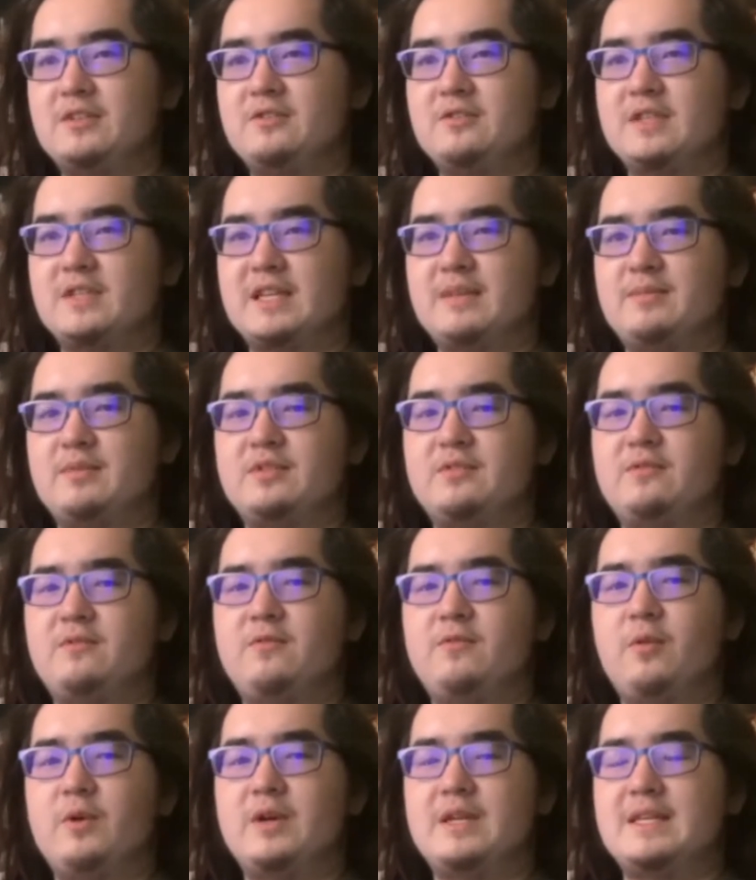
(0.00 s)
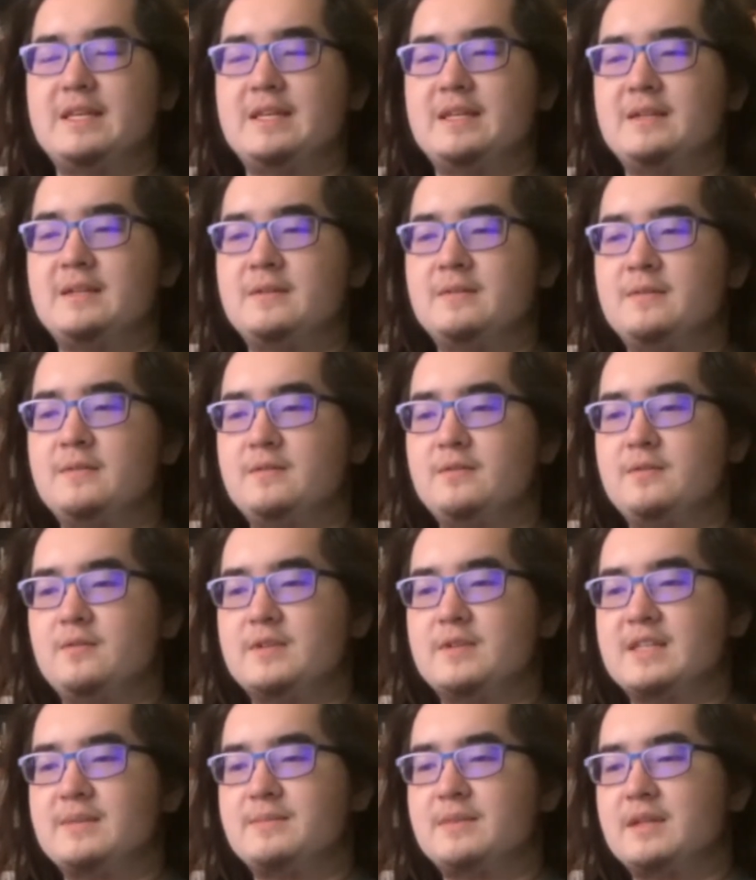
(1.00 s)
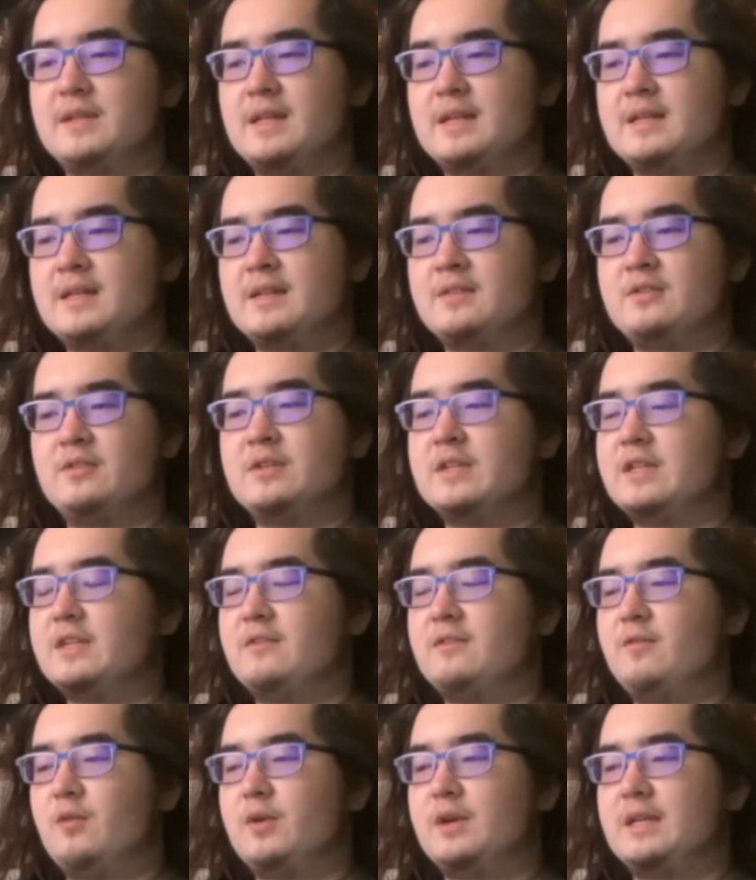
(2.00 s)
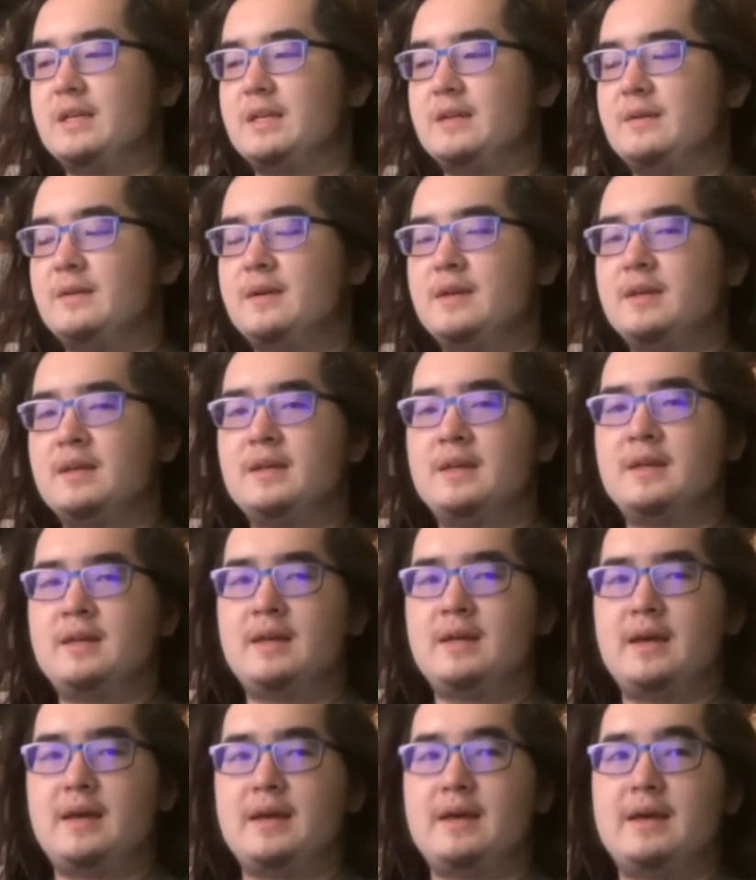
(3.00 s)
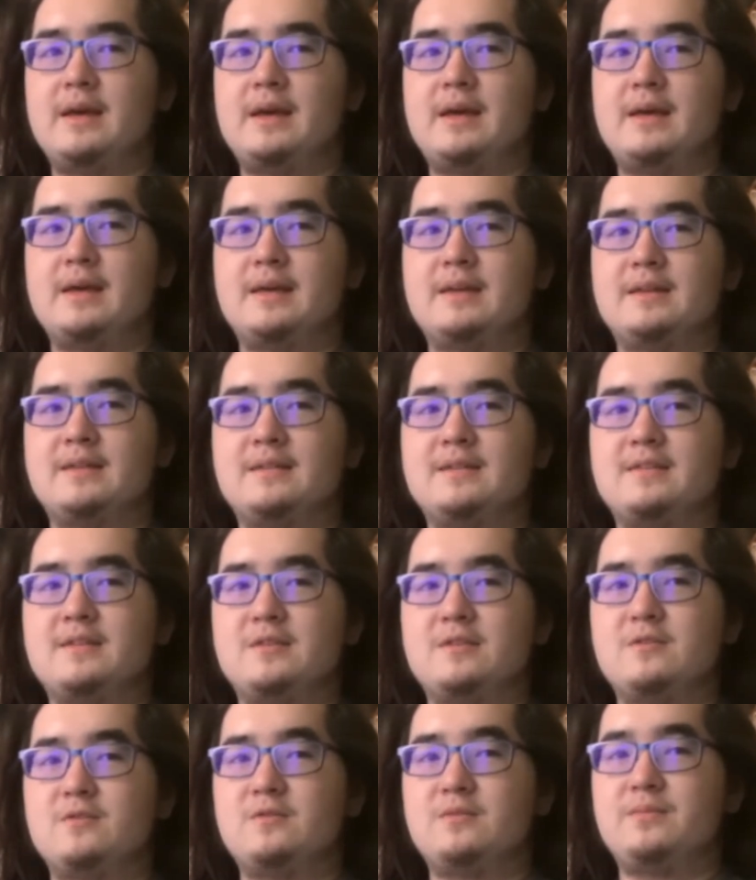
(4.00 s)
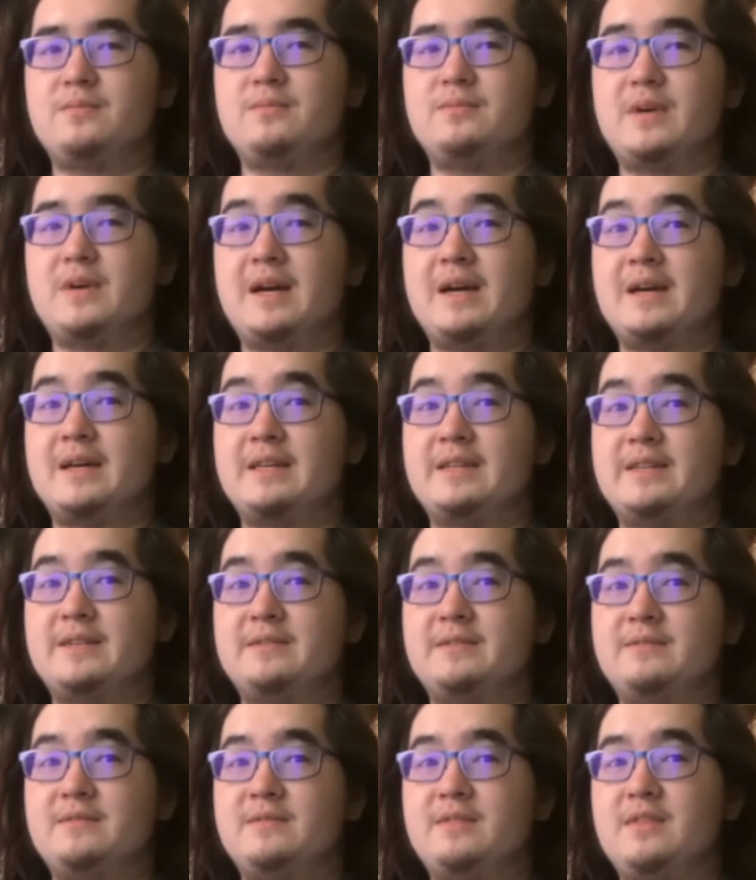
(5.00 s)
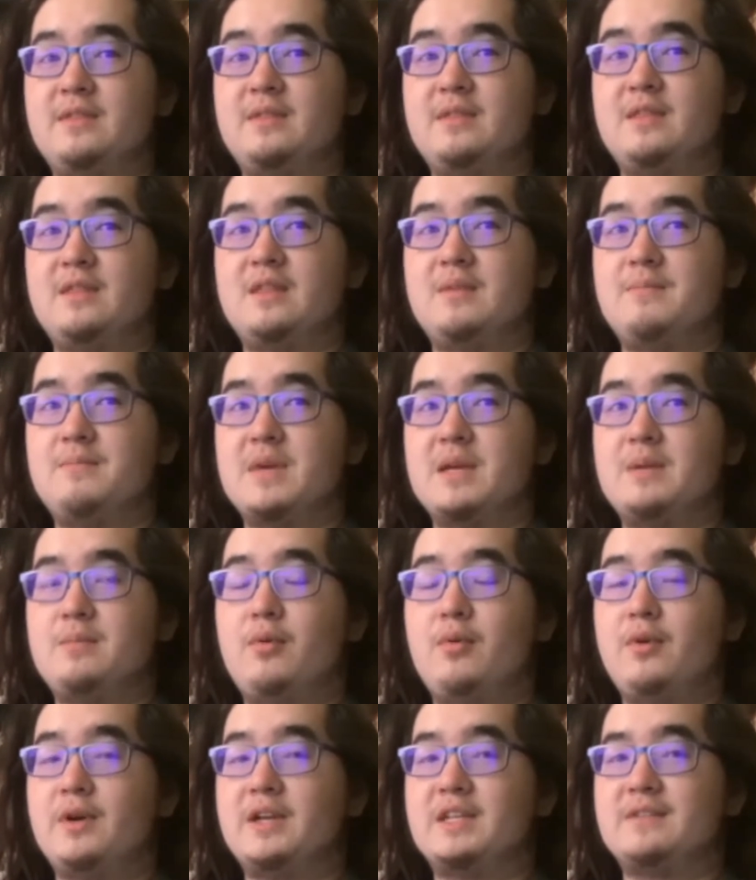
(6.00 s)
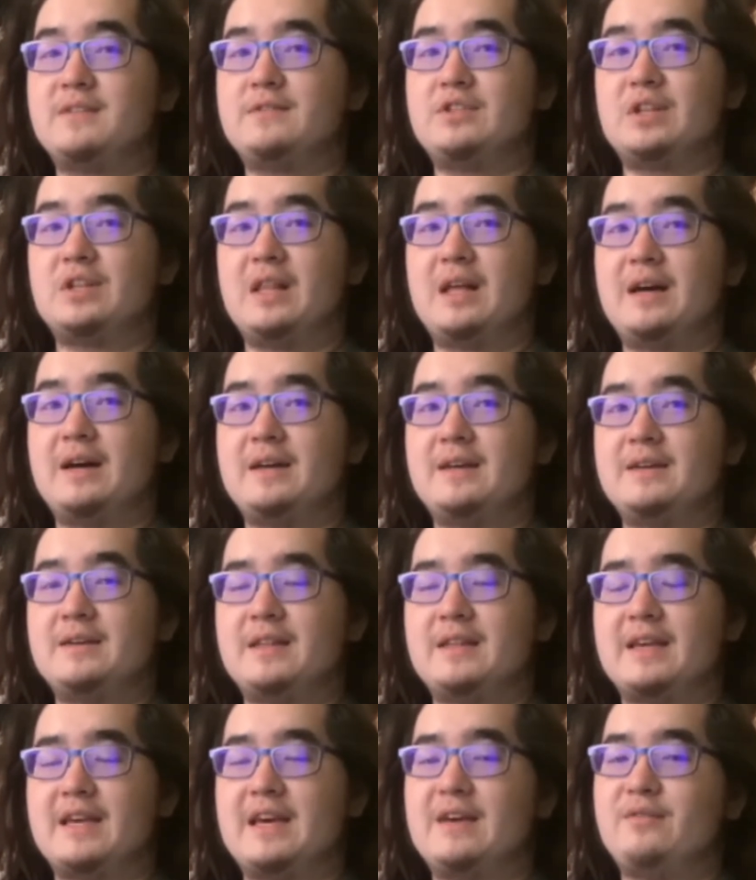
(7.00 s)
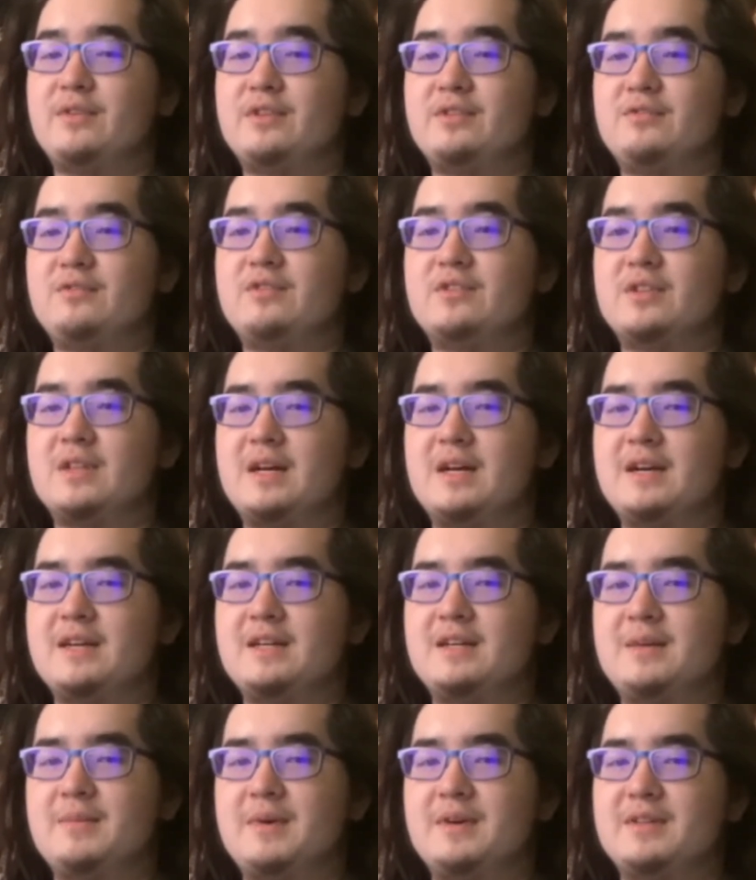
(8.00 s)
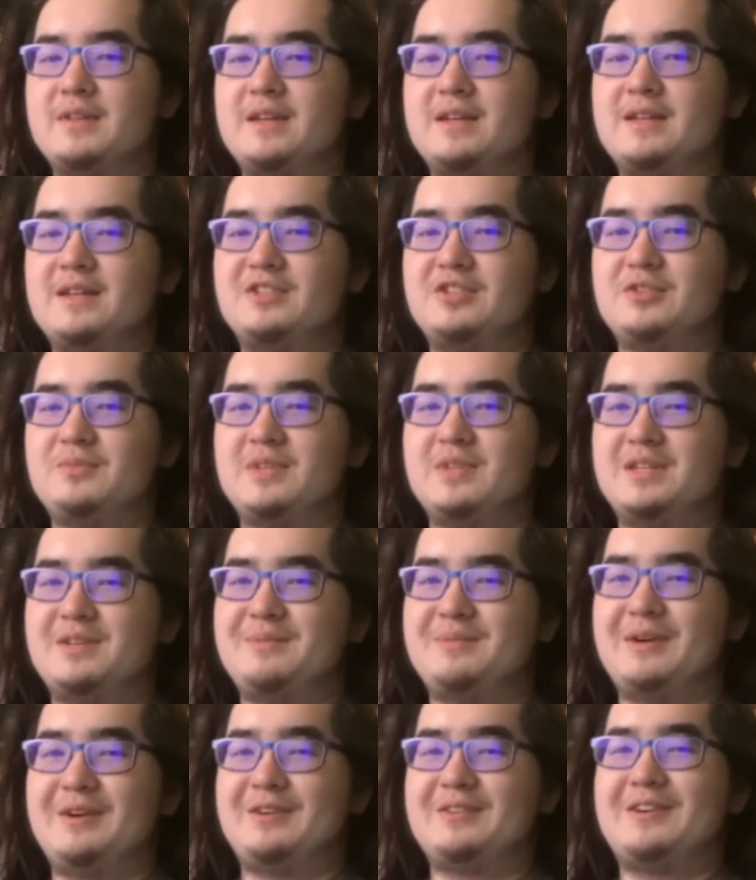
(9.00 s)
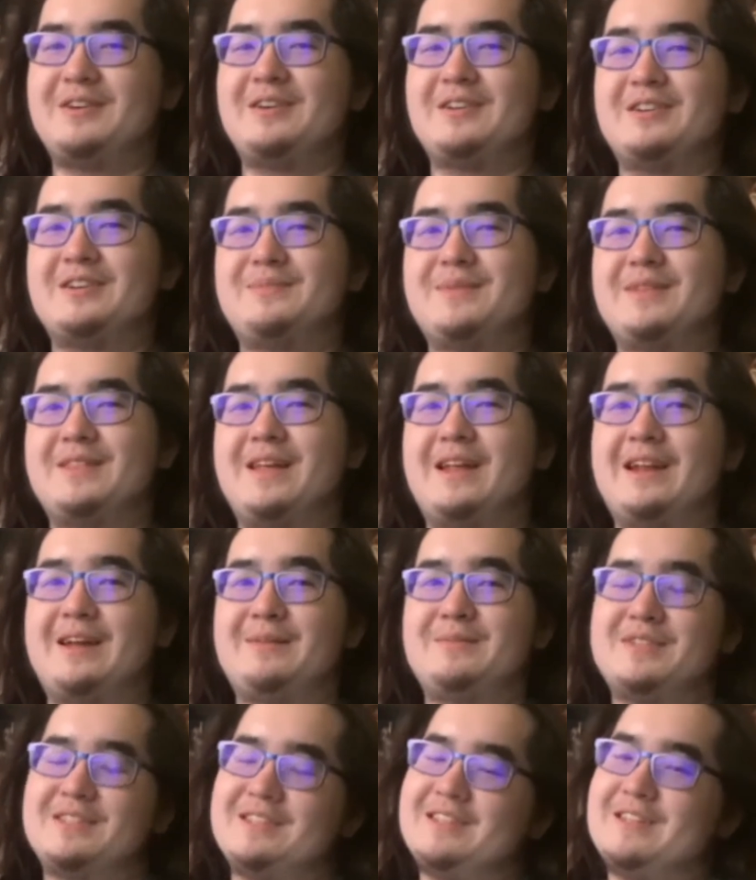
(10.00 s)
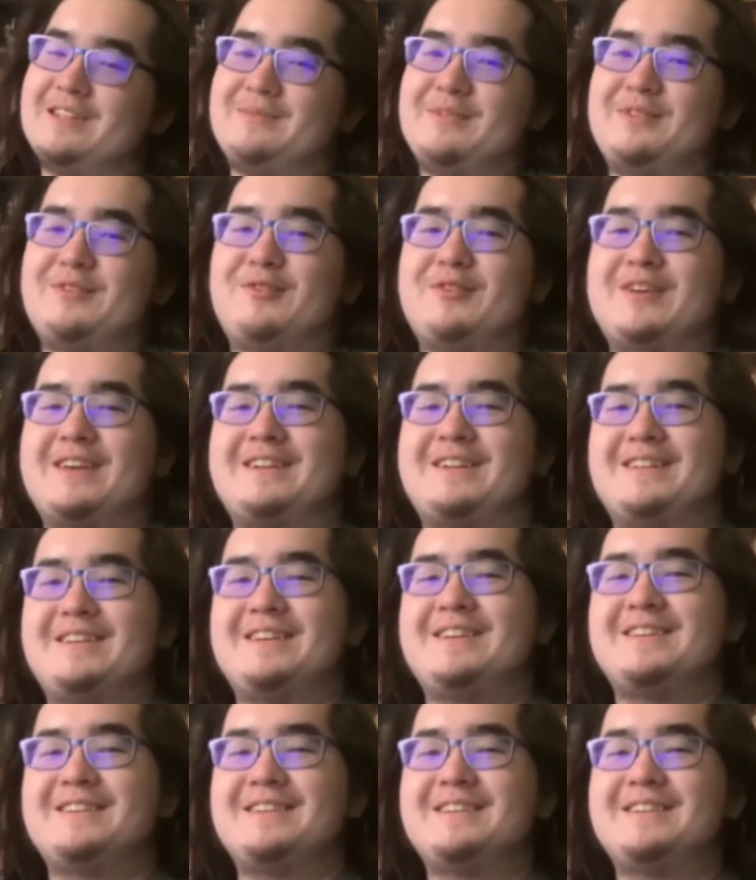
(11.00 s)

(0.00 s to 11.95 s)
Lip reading: is like episode 14 or something like that, 13 or 14. So by the midpoint of July, like halfway through July, about then, I should be about caught up, and then I'm just going to be weekly.